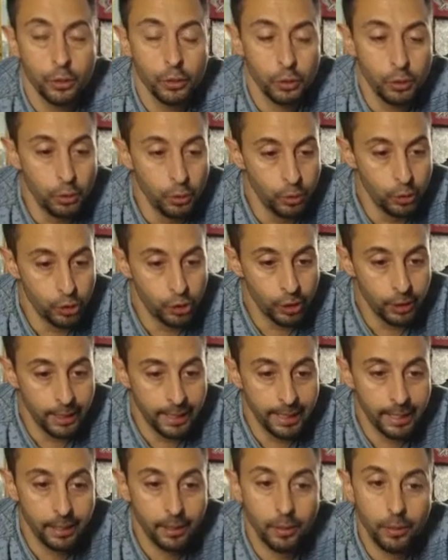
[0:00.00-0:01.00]

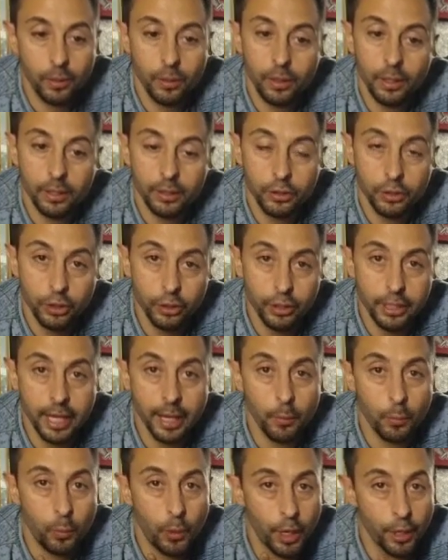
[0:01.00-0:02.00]
usually you
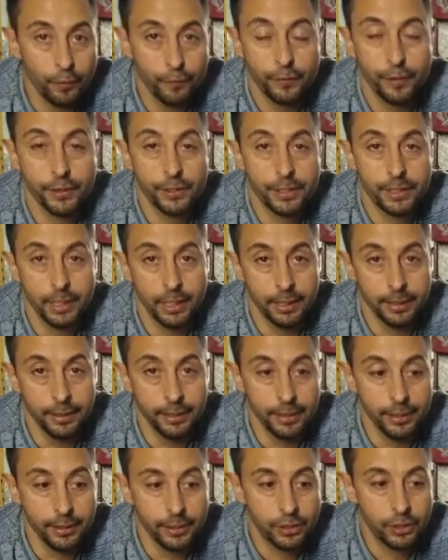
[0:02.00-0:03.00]
get one of the
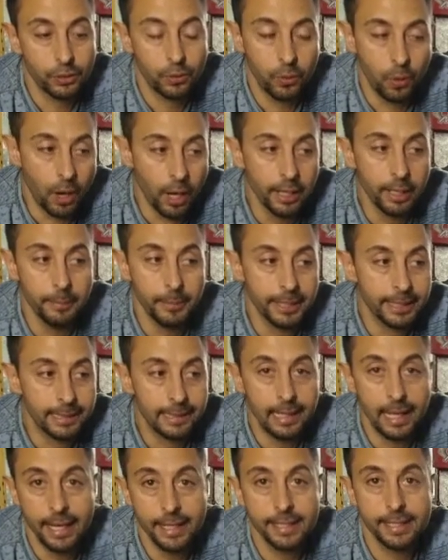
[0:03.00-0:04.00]
cylinders quite a bit
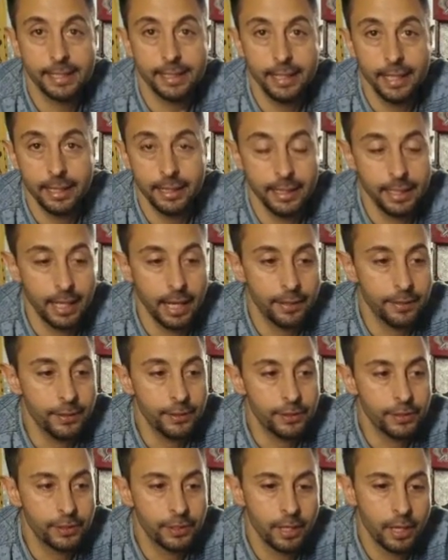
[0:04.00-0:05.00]
less than the
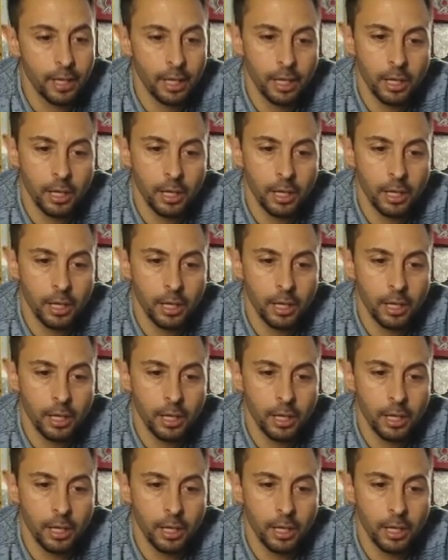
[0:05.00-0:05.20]
others.